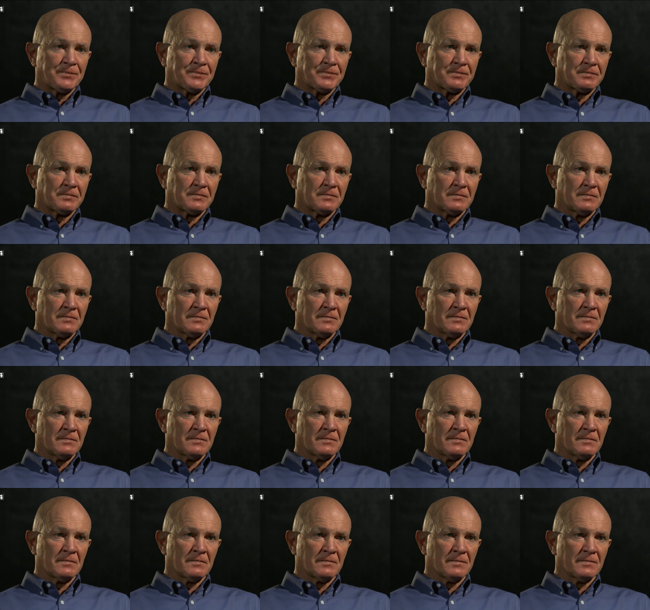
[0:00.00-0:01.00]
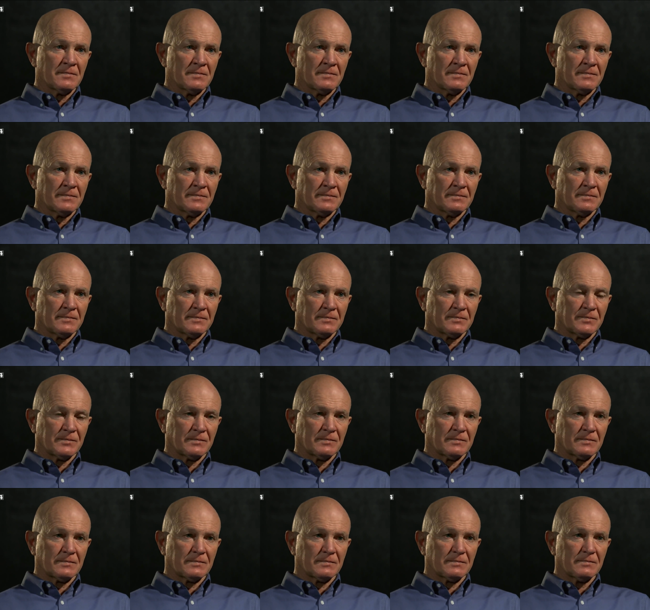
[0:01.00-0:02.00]

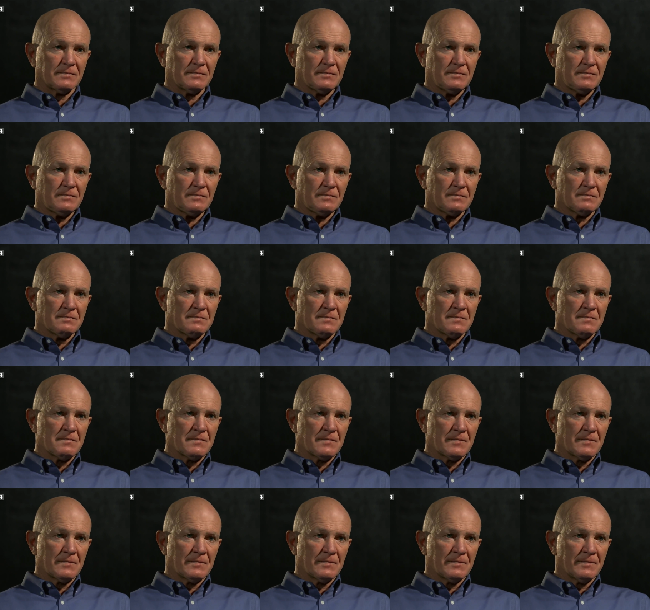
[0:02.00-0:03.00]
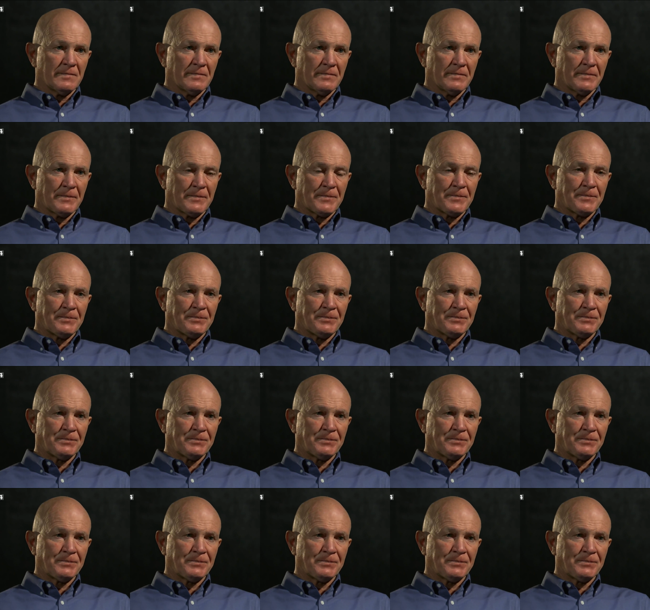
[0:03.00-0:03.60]
[no speech]